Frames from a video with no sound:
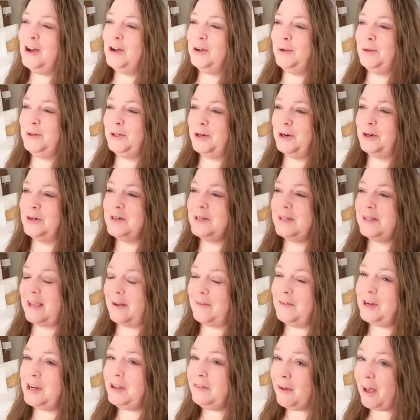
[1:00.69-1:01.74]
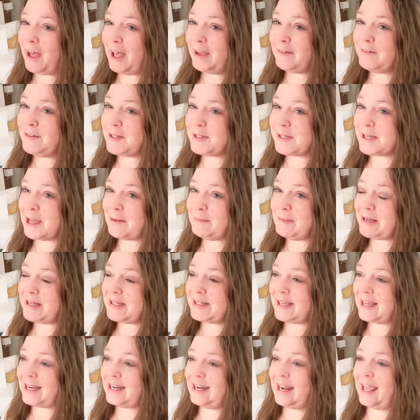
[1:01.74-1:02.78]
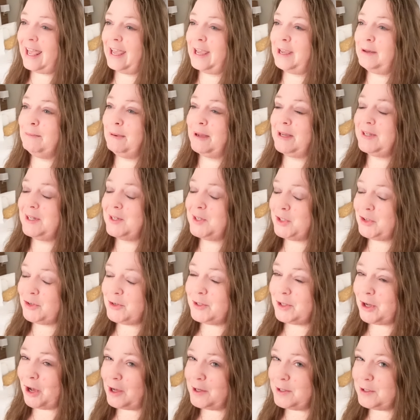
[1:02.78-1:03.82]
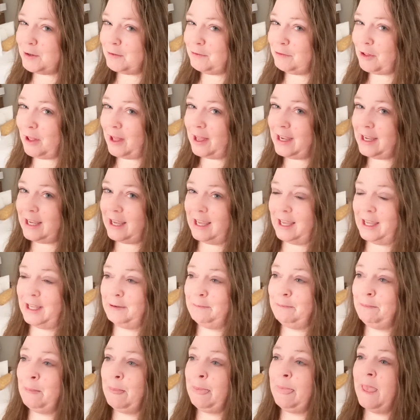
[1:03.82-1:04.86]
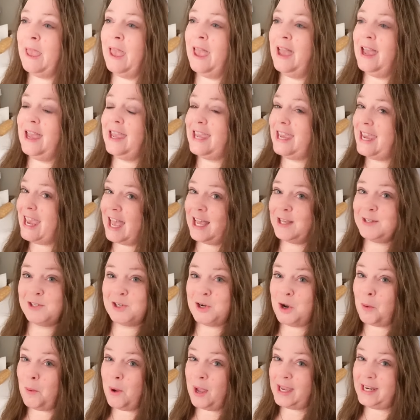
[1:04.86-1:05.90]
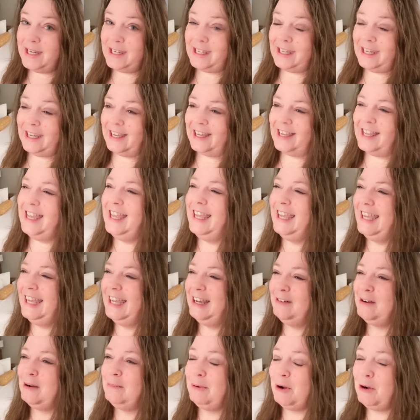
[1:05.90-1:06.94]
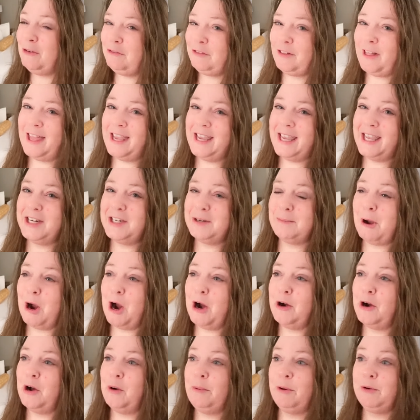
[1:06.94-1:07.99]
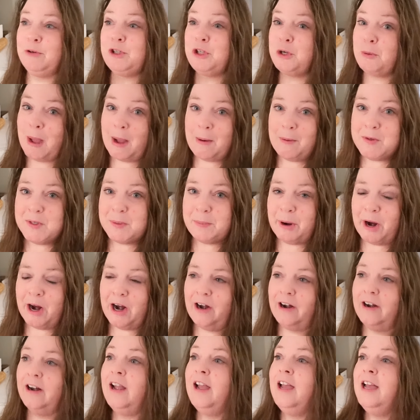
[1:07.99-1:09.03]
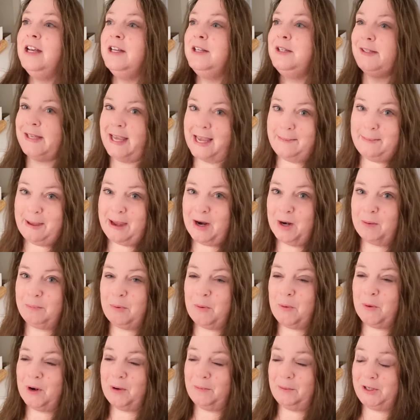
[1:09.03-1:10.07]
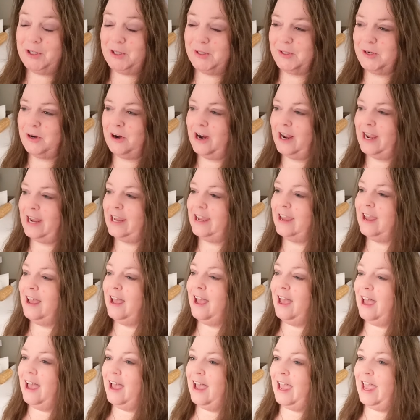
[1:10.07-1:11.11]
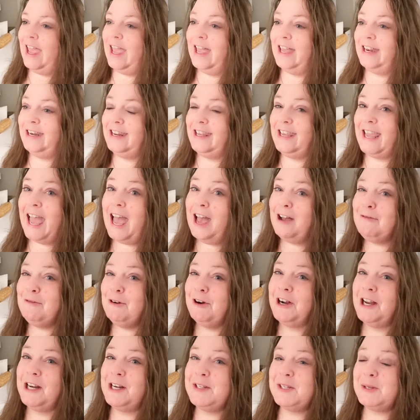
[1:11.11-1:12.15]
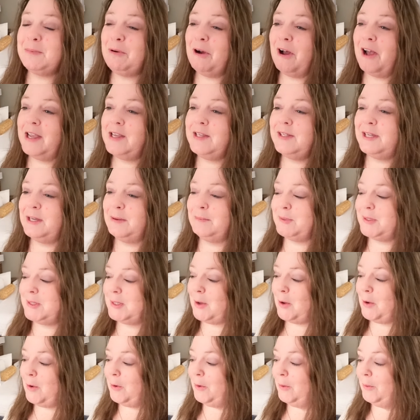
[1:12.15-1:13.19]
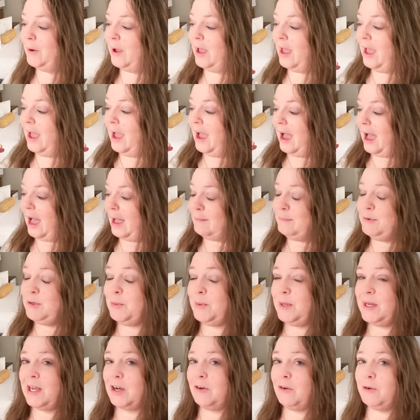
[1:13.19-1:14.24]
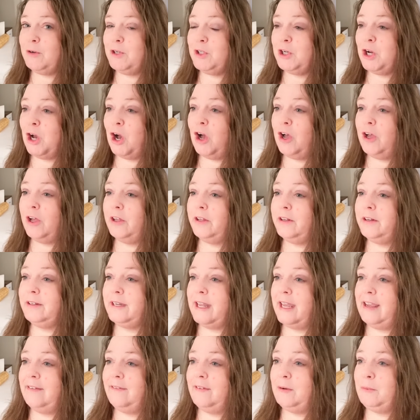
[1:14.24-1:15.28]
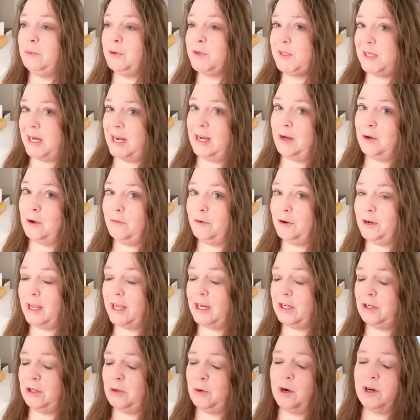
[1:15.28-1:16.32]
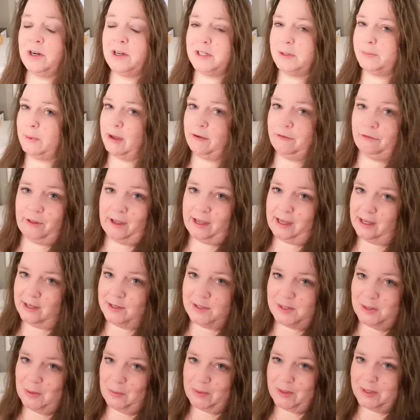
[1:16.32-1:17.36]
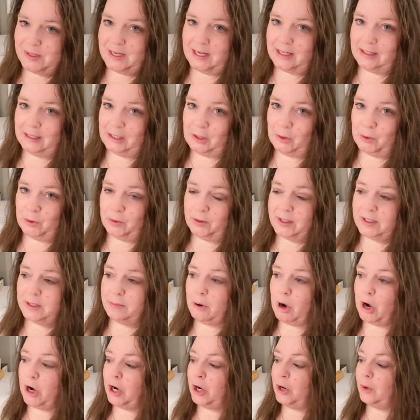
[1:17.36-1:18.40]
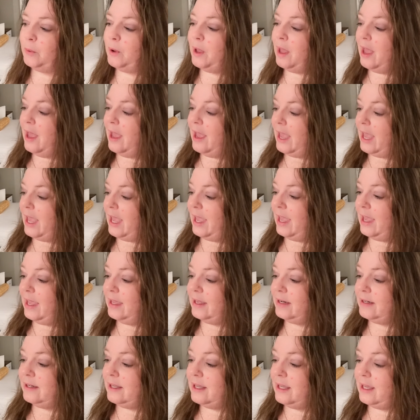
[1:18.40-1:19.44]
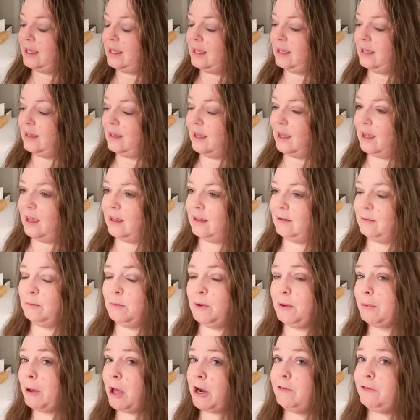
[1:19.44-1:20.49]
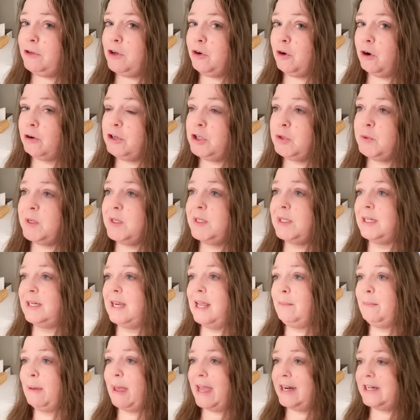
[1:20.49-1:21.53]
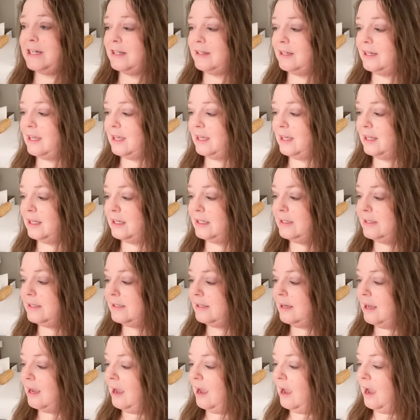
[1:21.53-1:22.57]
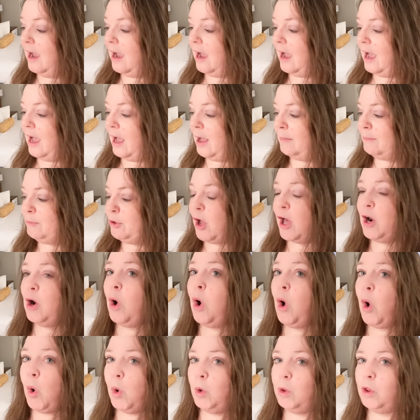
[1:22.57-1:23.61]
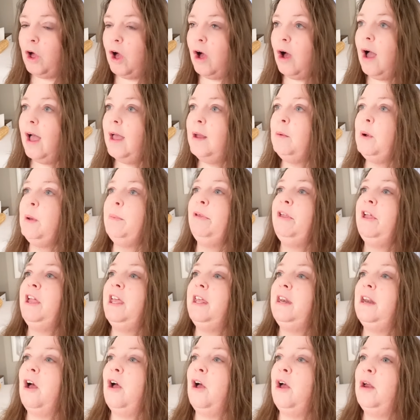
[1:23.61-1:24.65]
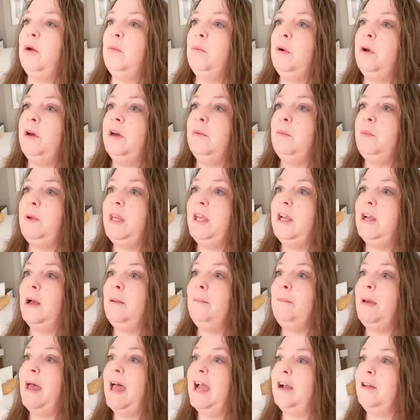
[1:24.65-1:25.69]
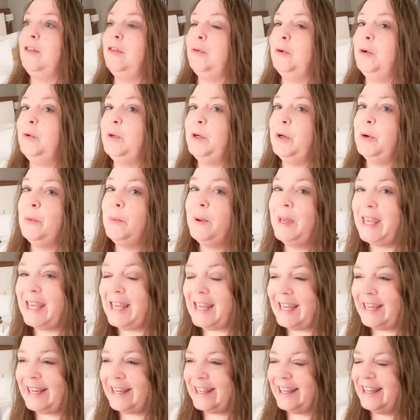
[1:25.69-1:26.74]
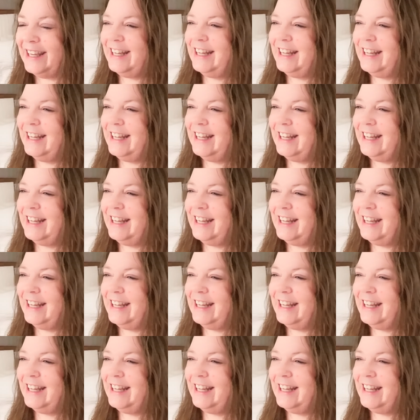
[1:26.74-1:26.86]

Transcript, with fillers: who turned seventy-five this coming Sunday. My sister's also flying in. He has no idea. We're both flying in tomorrow, about two hours apart, same airport, which is great. And yeah, we're gonna surprise him. So I'm doing a grocery haul. David, we're staying overnight in New York because my flight is so insanely early tomorrow. And he, uh, we bought a few groceries to take back to the kids. Um, not a whole lot. We plan on, when we come back through in a week